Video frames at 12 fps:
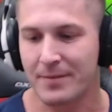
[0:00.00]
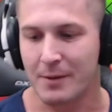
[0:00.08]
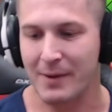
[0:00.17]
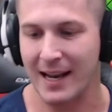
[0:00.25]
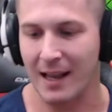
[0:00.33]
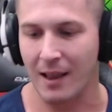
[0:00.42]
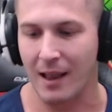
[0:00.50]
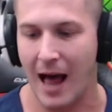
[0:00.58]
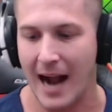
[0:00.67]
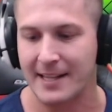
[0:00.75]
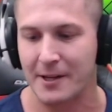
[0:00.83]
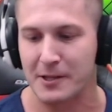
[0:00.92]
We gotta
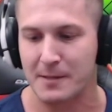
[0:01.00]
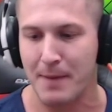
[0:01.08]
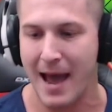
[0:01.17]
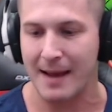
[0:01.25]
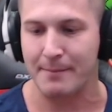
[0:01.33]
lock those bad